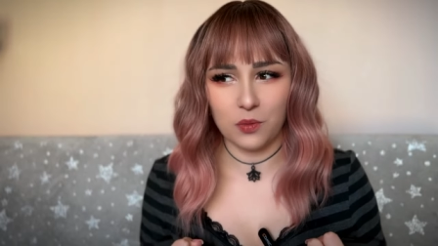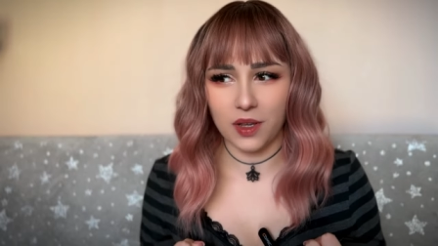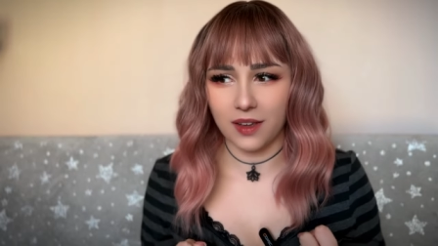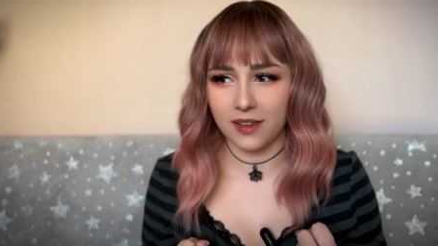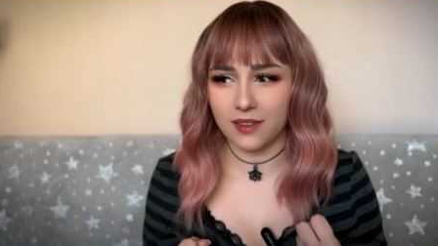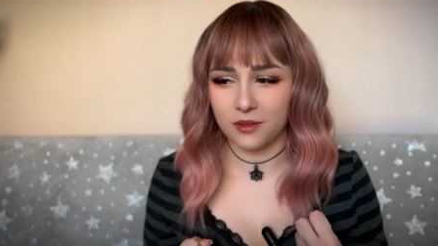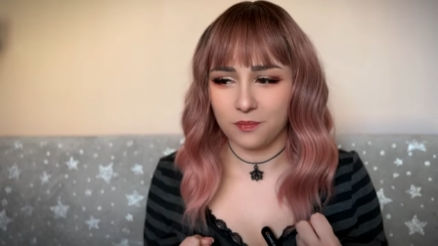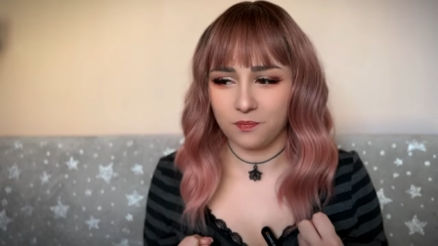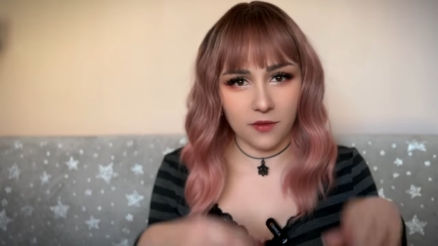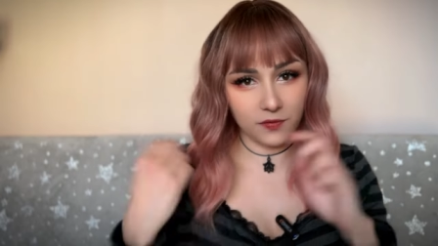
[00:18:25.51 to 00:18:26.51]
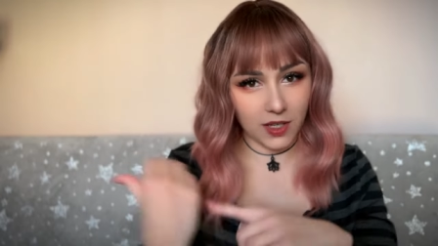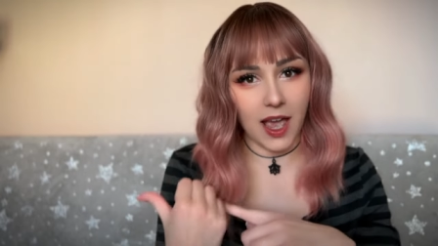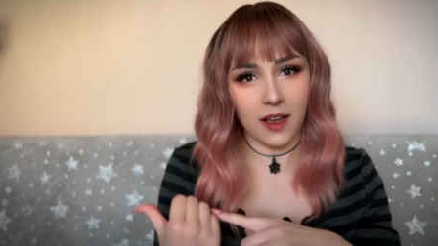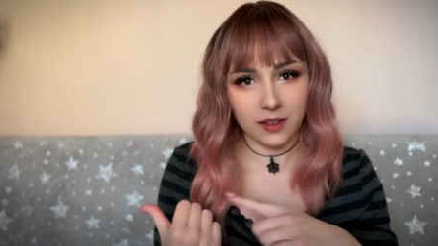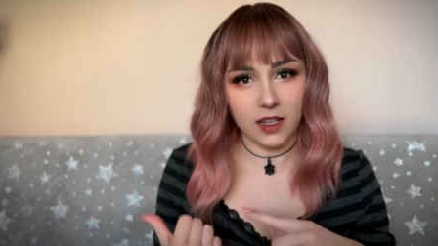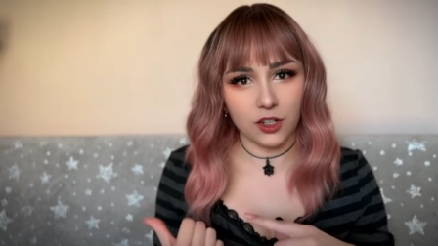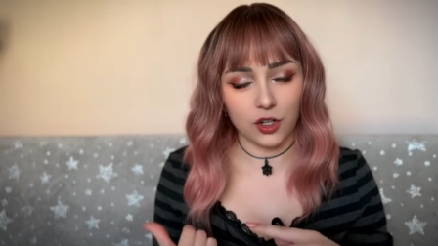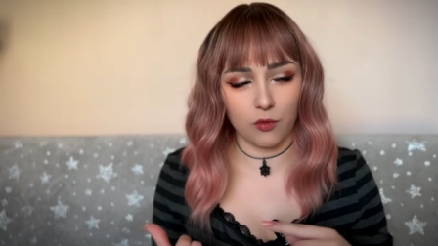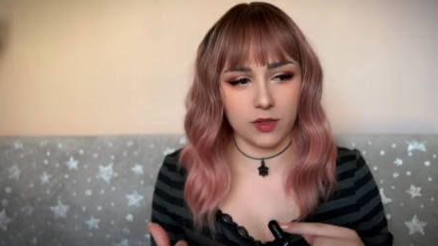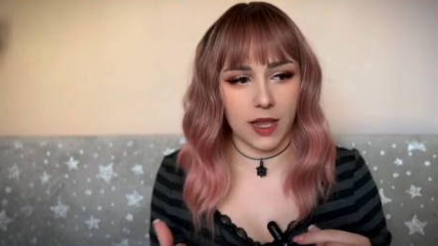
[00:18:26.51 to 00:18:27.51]
Because if Kang
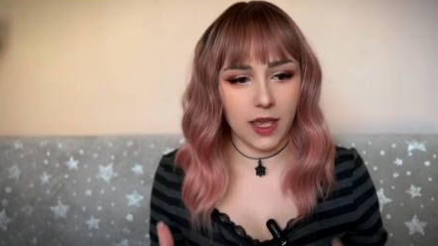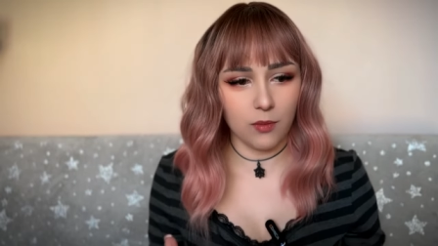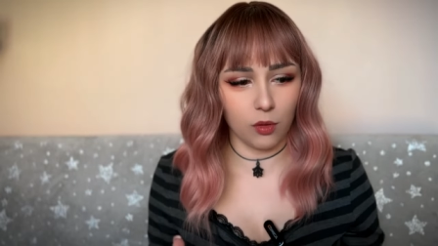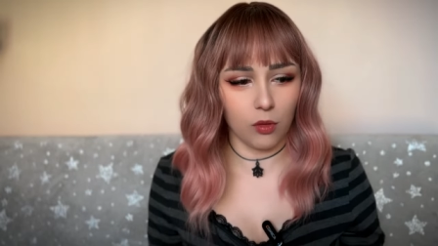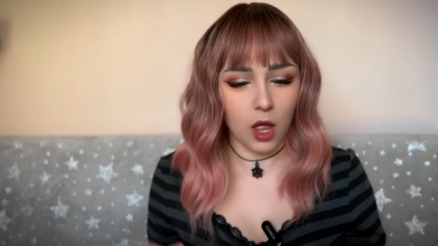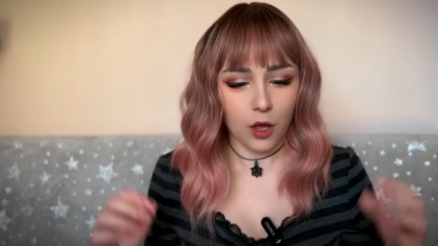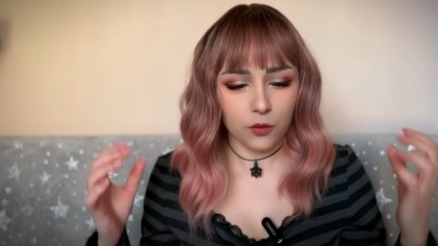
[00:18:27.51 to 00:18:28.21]
Daeshi was able